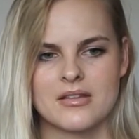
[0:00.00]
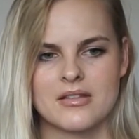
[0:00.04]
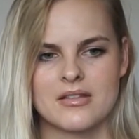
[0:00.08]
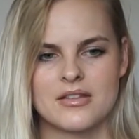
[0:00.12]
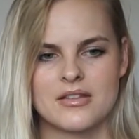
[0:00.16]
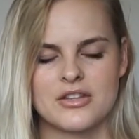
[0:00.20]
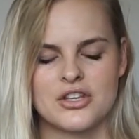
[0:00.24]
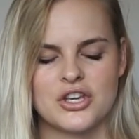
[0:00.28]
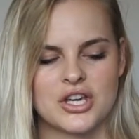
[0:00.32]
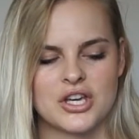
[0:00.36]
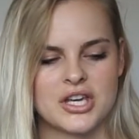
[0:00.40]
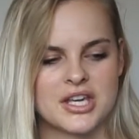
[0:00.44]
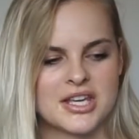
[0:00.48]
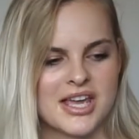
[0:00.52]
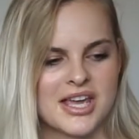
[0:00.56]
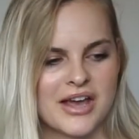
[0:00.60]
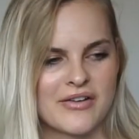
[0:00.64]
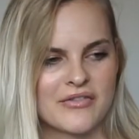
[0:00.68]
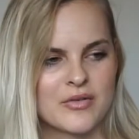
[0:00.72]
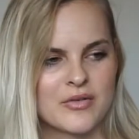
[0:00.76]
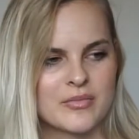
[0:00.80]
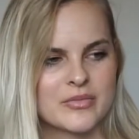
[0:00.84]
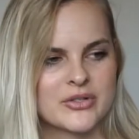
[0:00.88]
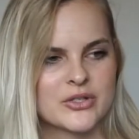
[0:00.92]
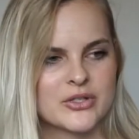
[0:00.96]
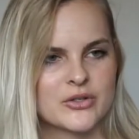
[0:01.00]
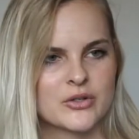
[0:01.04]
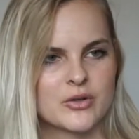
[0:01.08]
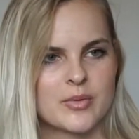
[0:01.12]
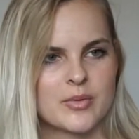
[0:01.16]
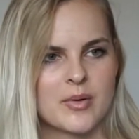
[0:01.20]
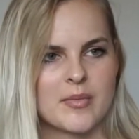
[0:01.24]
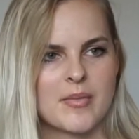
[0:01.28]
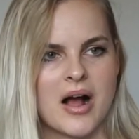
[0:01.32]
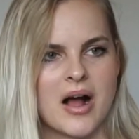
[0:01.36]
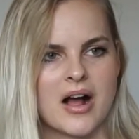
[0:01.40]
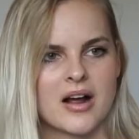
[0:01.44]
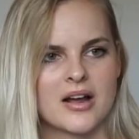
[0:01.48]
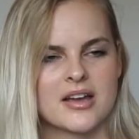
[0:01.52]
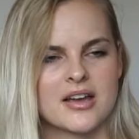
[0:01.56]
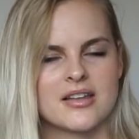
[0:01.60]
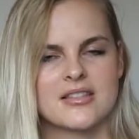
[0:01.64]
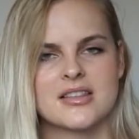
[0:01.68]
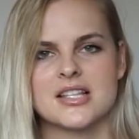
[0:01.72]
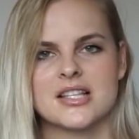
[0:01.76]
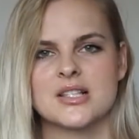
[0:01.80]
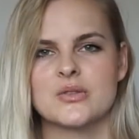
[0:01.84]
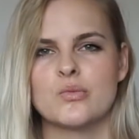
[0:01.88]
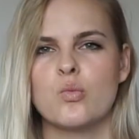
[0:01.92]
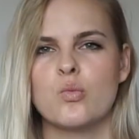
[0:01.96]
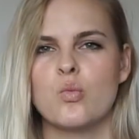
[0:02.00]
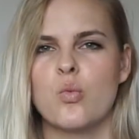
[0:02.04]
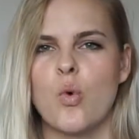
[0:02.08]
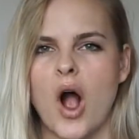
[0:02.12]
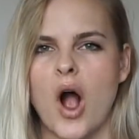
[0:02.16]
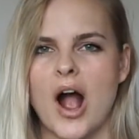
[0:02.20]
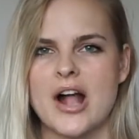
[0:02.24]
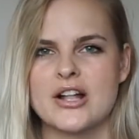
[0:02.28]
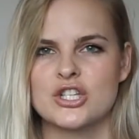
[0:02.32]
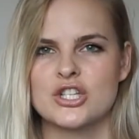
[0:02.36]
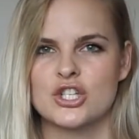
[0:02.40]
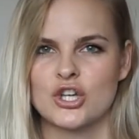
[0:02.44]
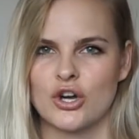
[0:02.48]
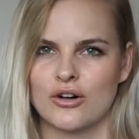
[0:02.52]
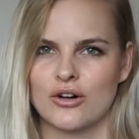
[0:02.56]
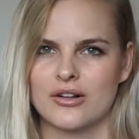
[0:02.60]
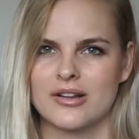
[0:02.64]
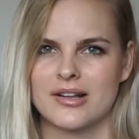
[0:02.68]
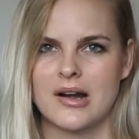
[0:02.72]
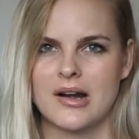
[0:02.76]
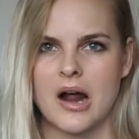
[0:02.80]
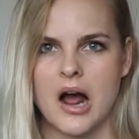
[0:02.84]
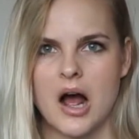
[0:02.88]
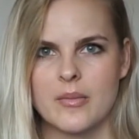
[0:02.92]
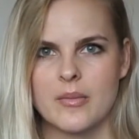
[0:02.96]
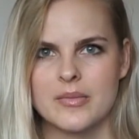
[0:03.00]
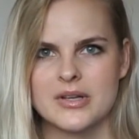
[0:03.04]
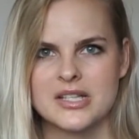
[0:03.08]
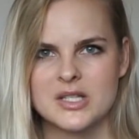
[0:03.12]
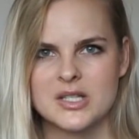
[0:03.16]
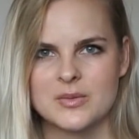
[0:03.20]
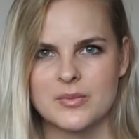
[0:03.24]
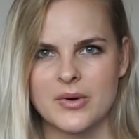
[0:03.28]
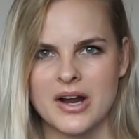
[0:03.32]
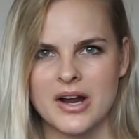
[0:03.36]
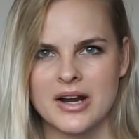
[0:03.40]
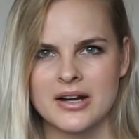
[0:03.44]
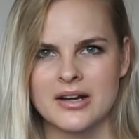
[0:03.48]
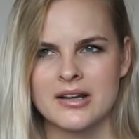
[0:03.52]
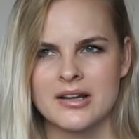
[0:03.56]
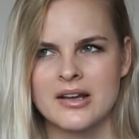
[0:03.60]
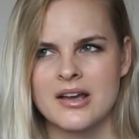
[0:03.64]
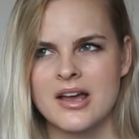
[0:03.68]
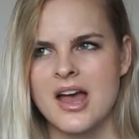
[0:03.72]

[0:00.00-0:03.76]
you can get from a supermarket this white chocolate almond spread,